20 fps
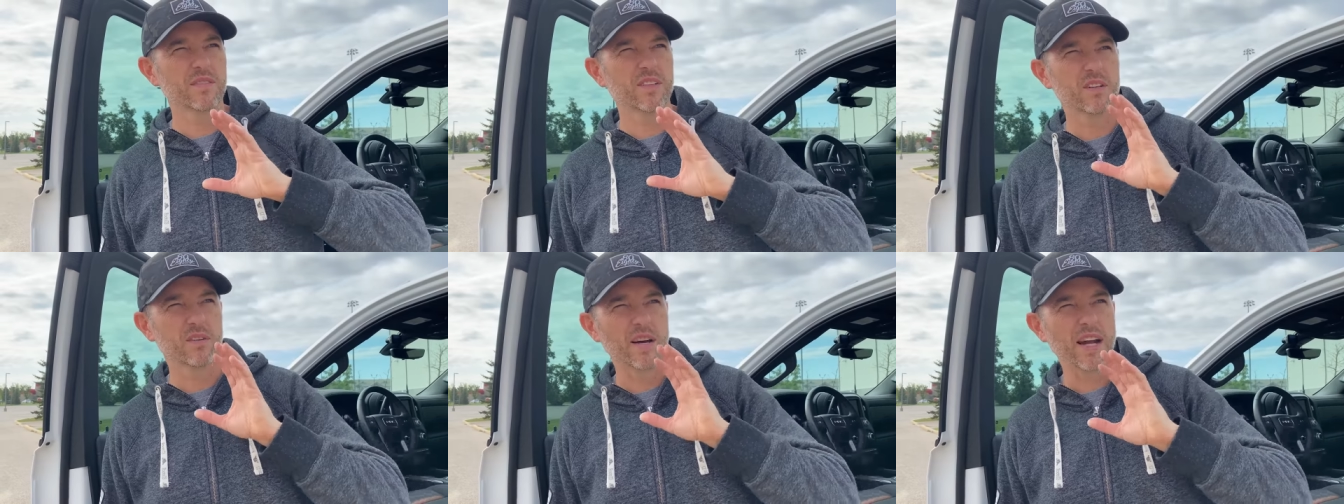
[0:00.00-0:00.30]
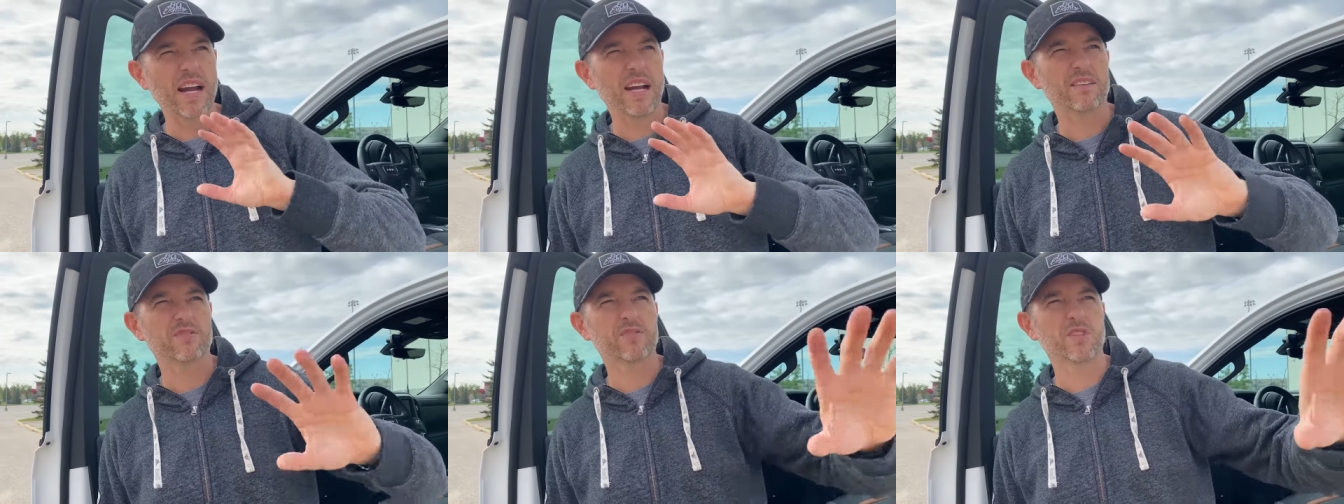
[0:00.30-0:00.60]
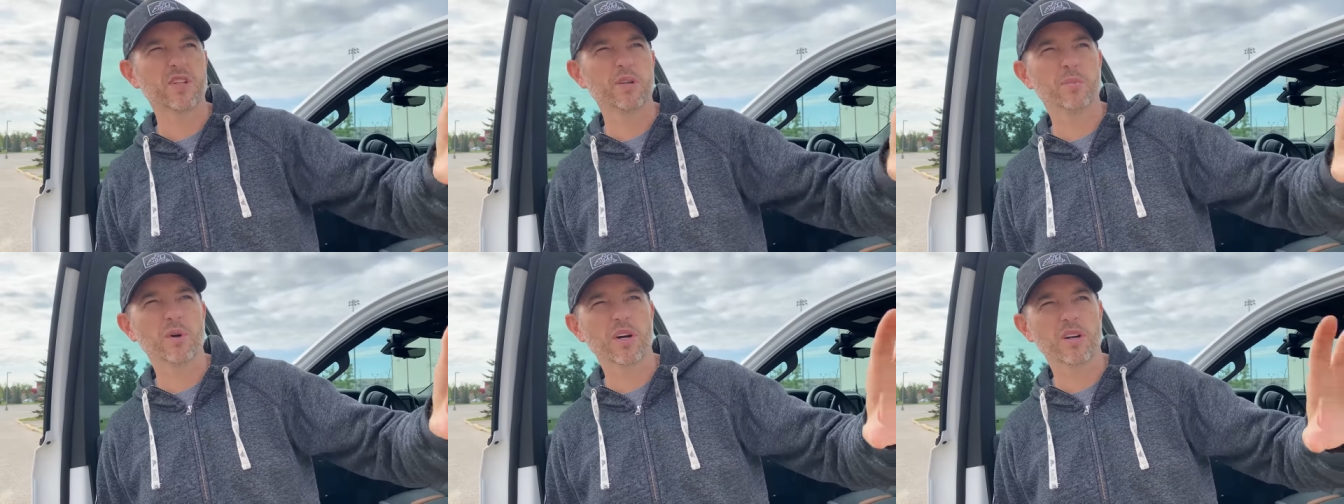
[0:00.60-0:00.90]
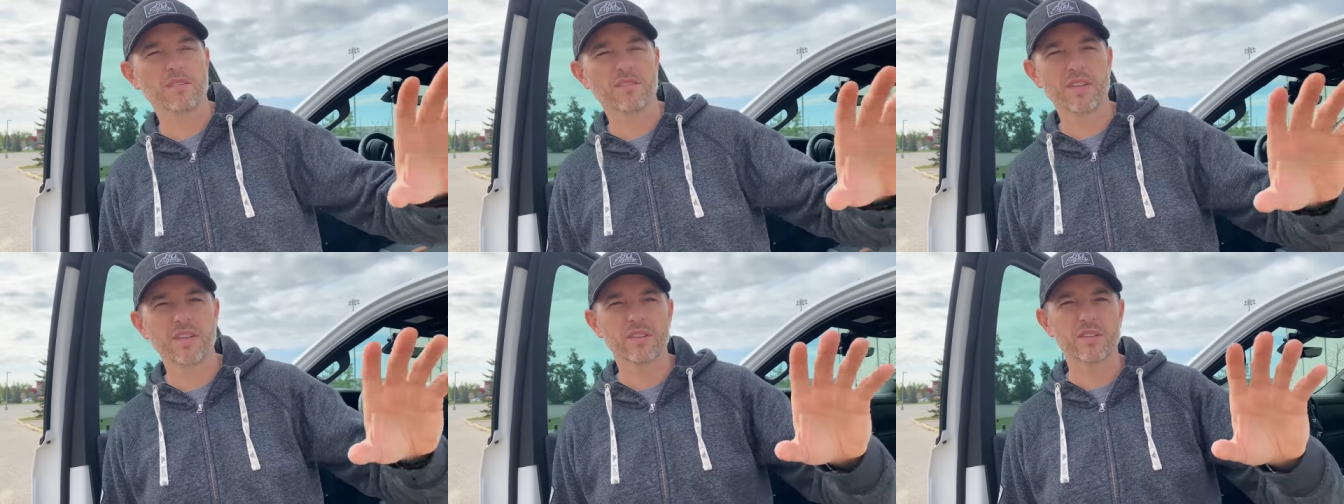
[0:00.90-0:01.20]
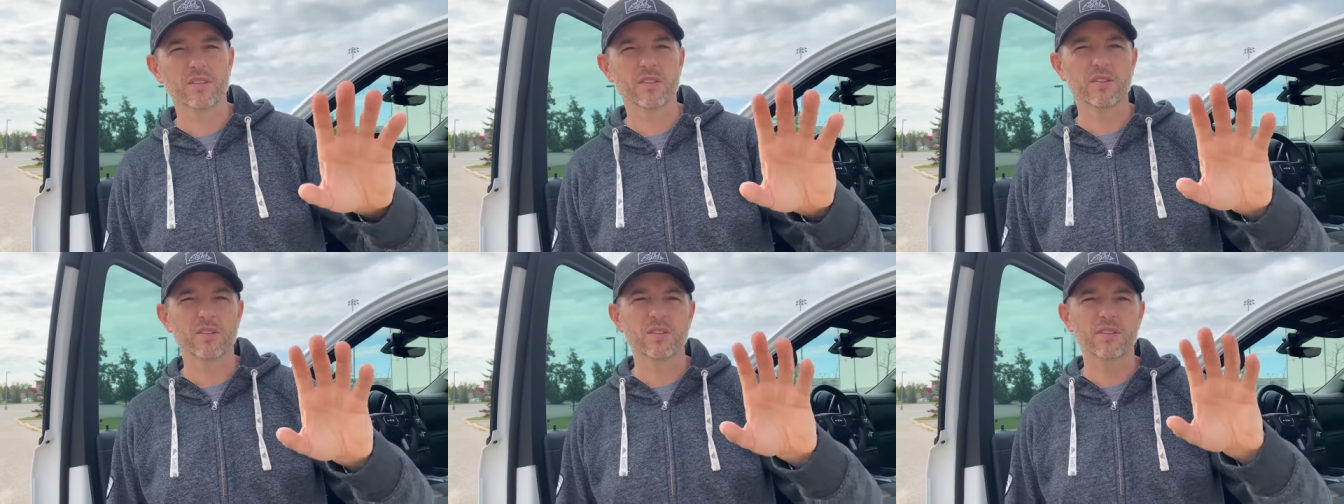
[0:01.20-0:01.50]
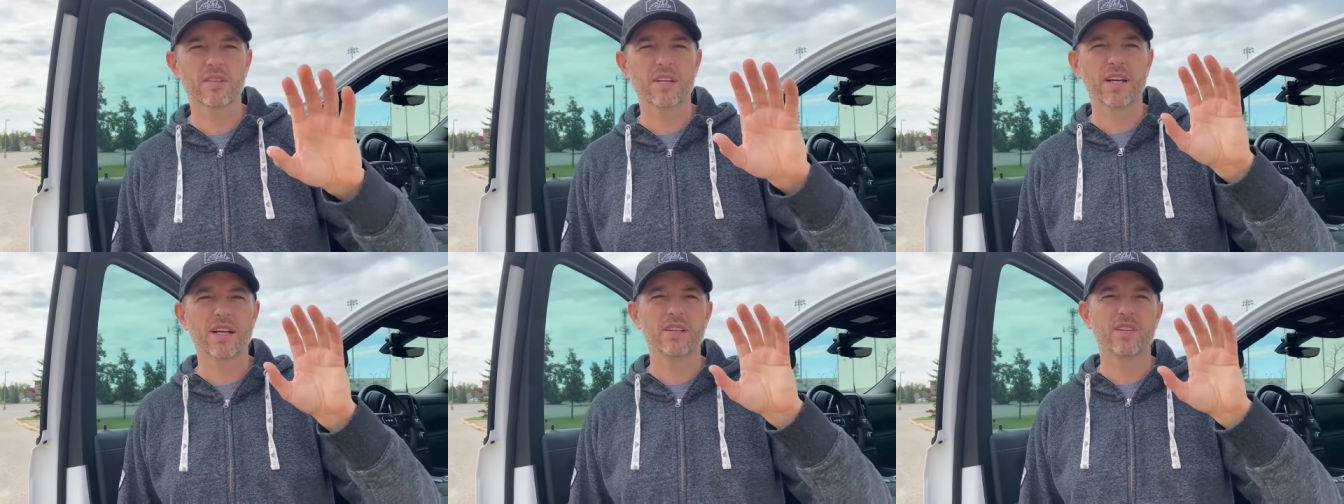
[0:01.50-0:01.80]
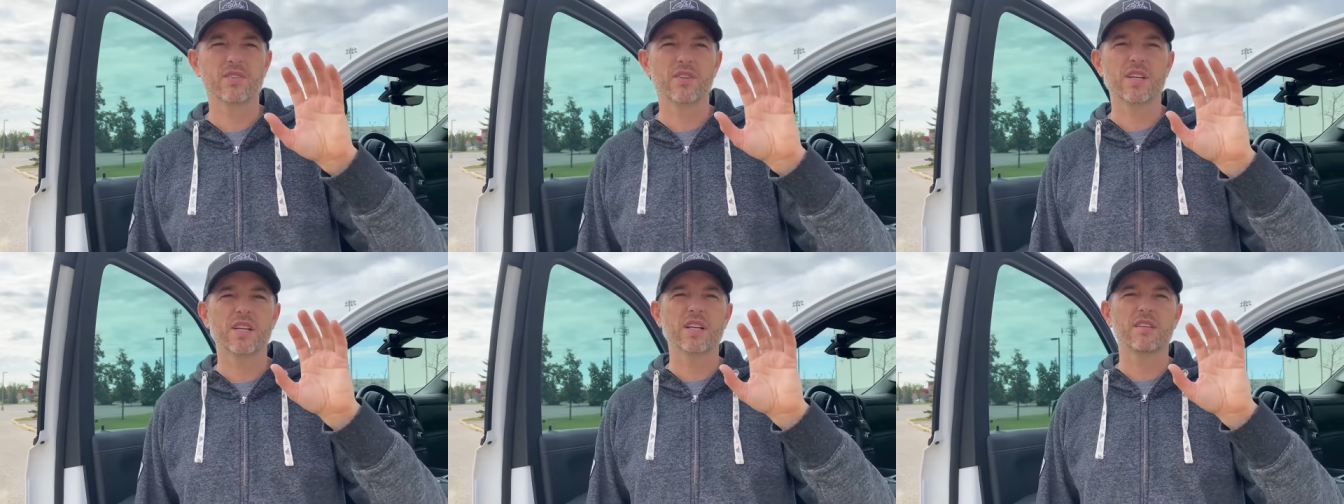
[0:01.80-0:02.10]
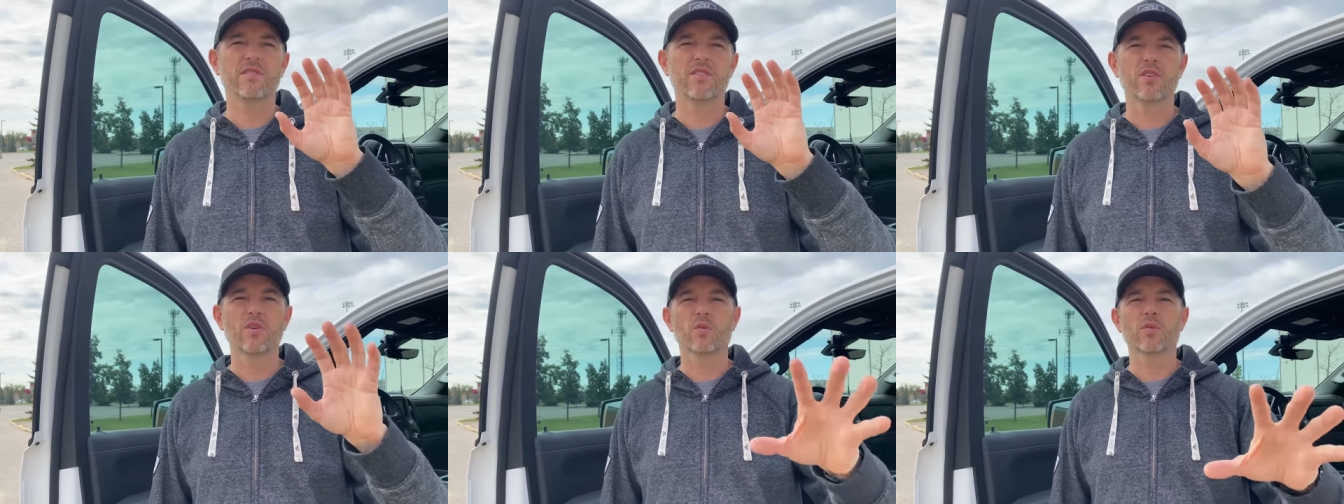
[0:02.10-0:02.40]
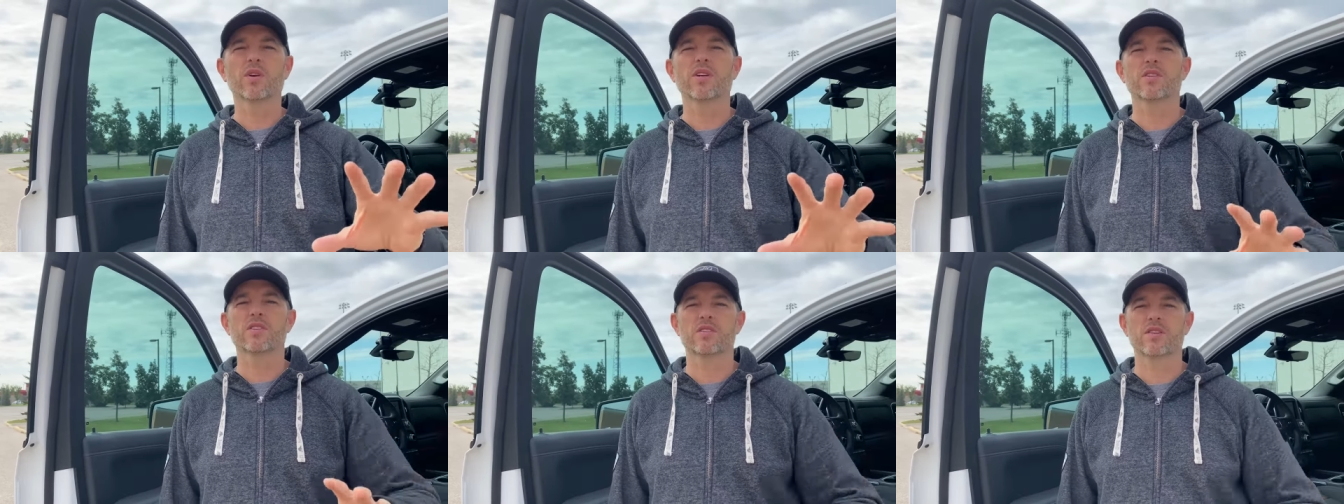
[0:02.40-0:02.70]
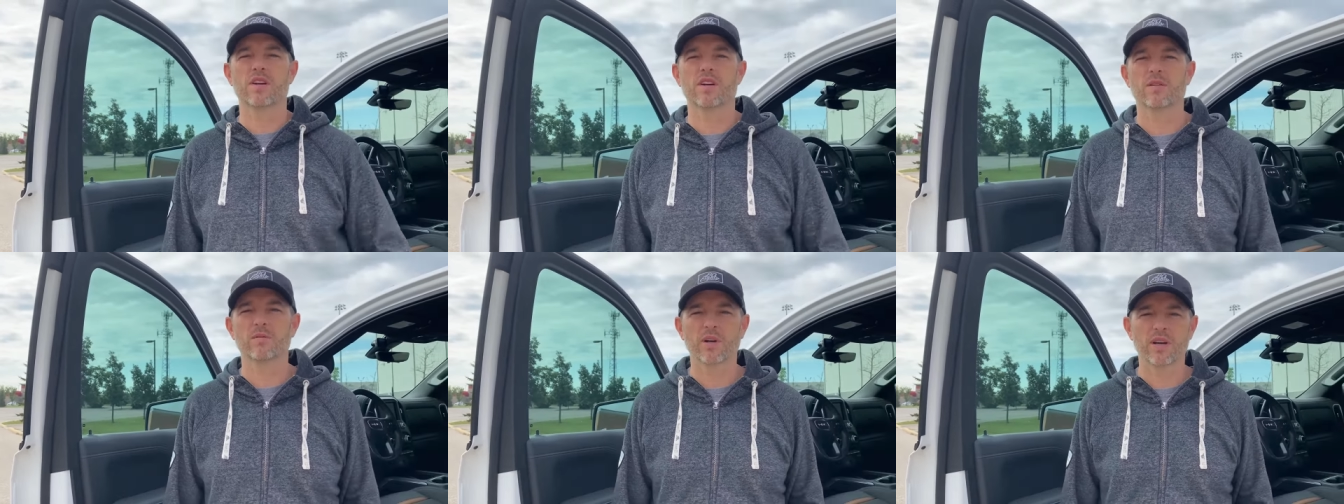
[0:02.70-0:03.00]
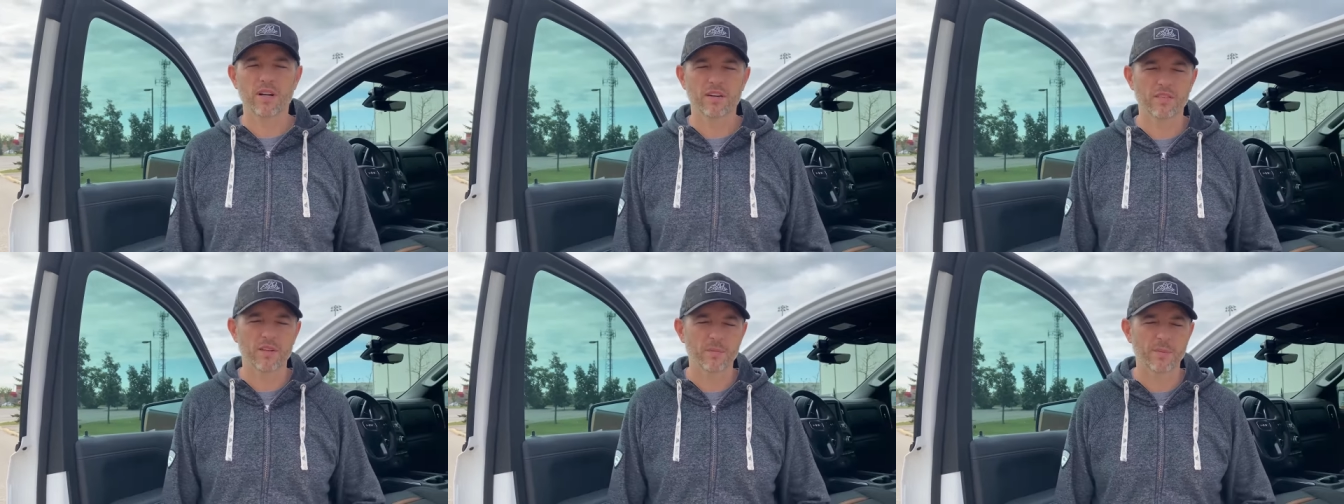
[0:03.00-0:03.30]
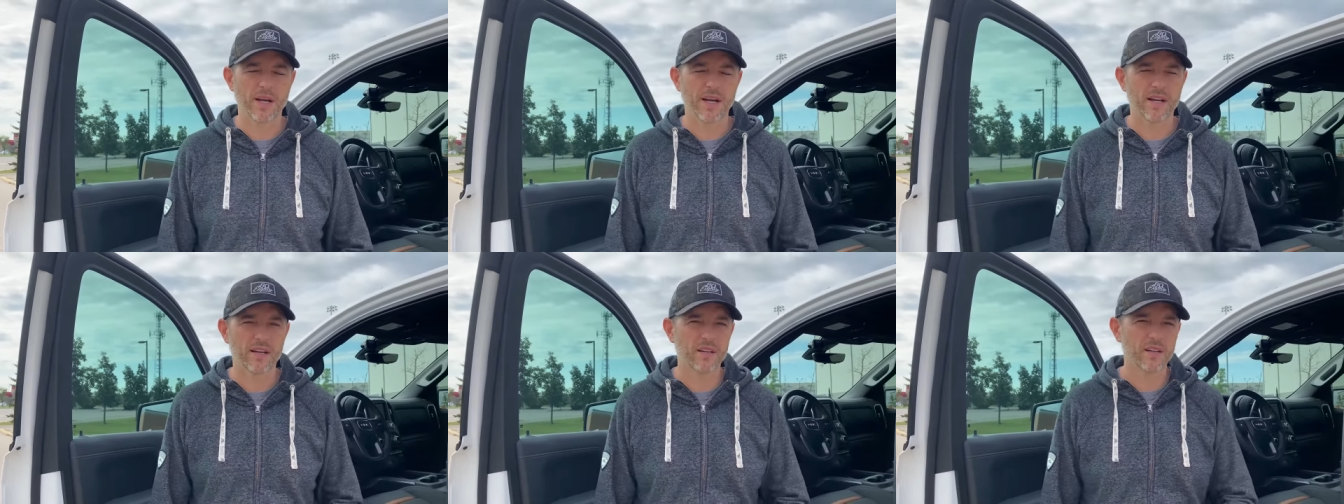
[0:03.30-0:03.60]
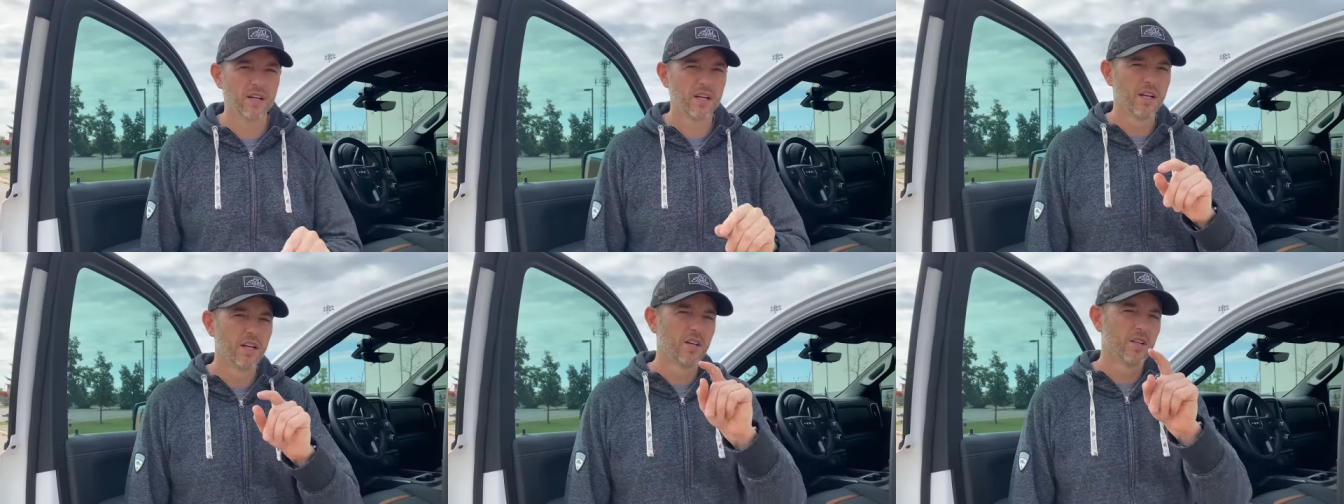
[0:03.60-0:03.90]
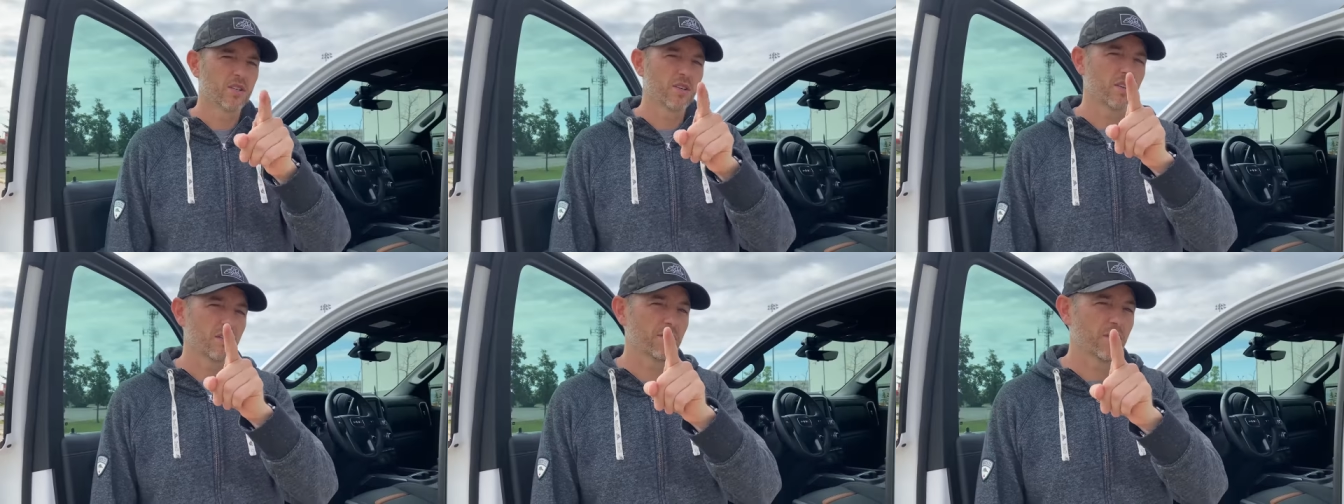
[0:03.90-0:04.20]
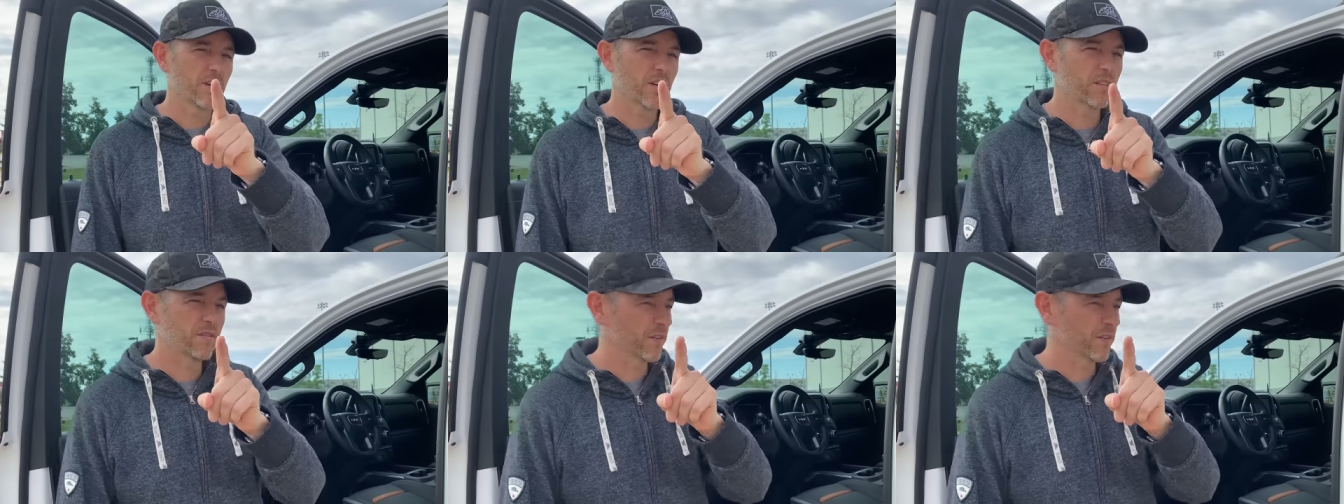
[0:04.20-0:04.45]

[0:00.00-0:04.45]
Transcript: you know, after you bought a vehicle and you didn't even notice right off the bat. So the very